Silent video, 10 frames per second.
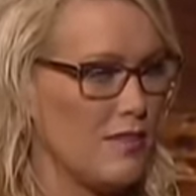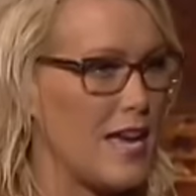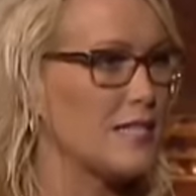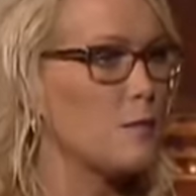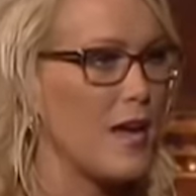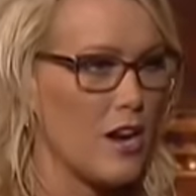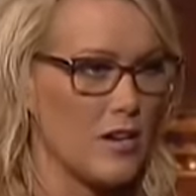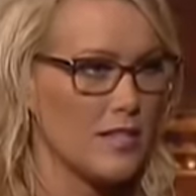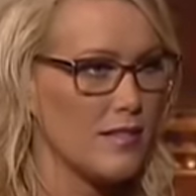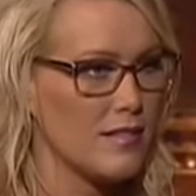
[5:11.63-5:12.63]
as
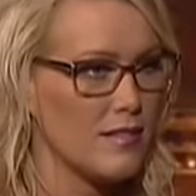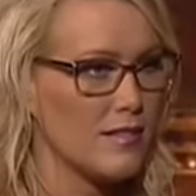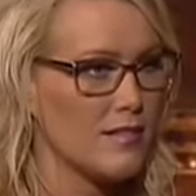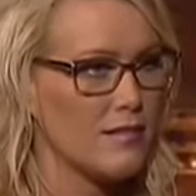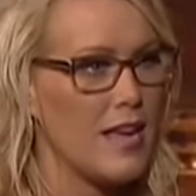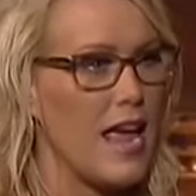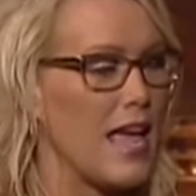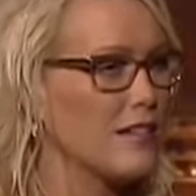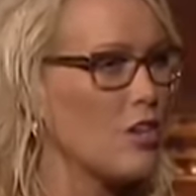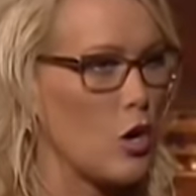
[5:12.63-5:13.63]
parents
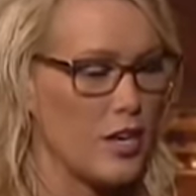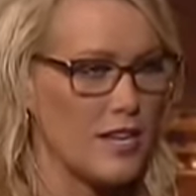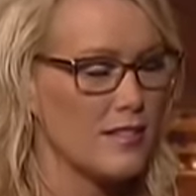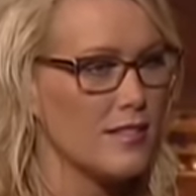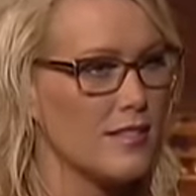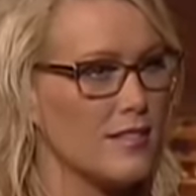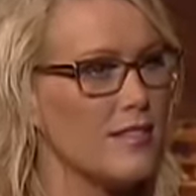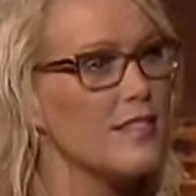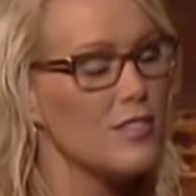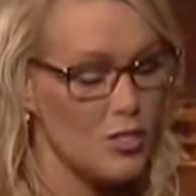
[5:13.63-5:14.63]
and guardians
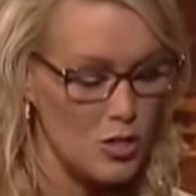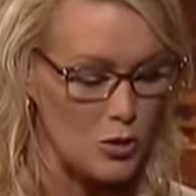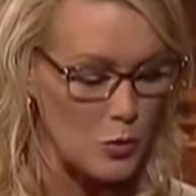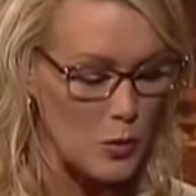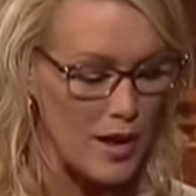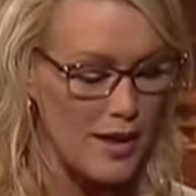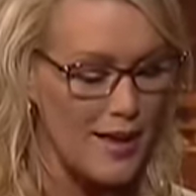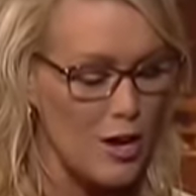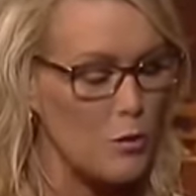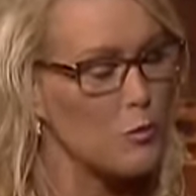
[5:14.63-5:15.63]
to
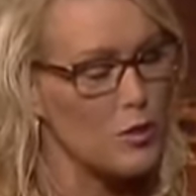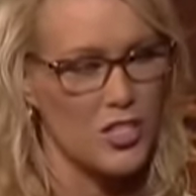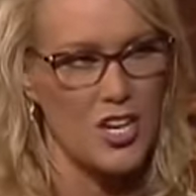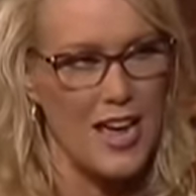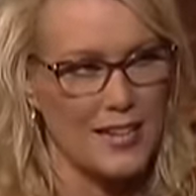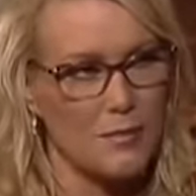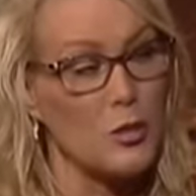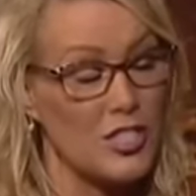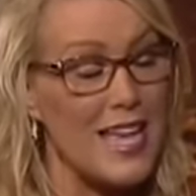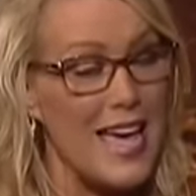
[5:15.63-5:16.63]
help protect
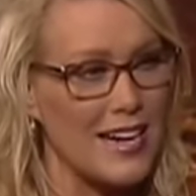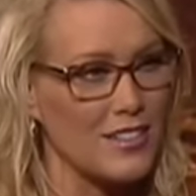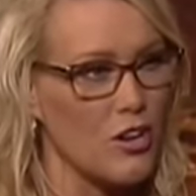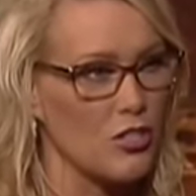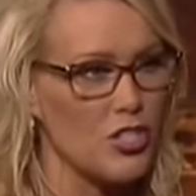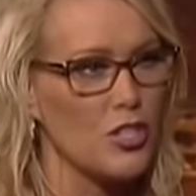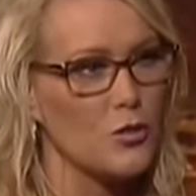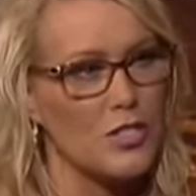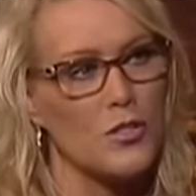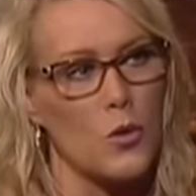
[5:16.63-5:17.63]
protect our
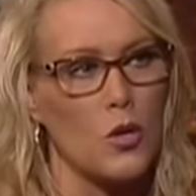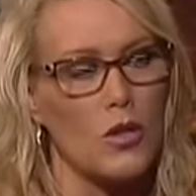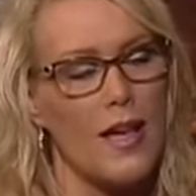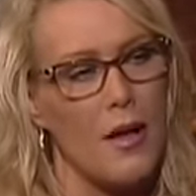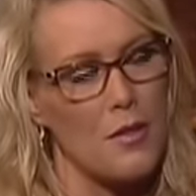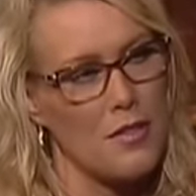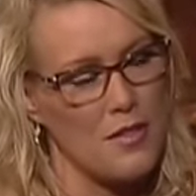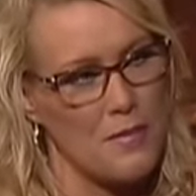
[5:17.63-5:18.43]
children's oral health?